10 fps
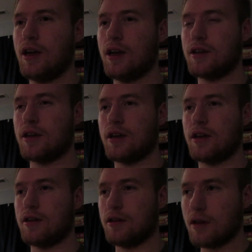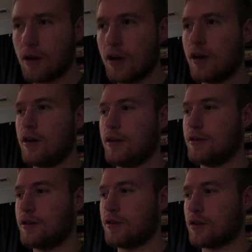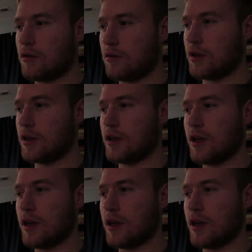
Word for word: And then uh, then there's Colton